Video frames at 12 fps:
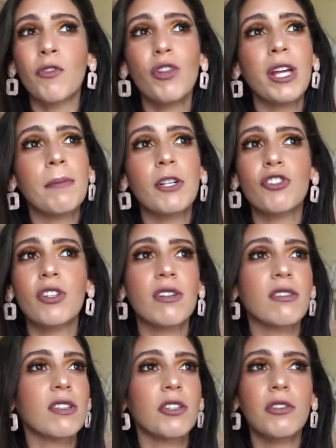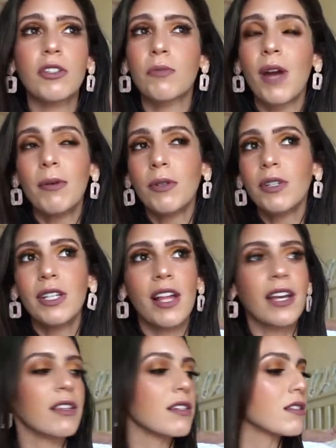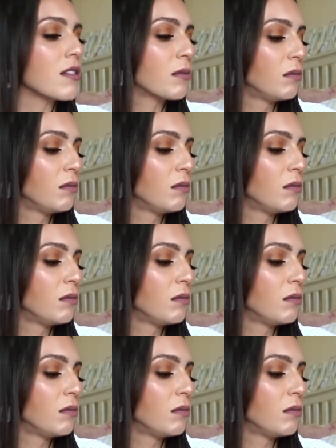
you like munching on cereal, you probably really like this.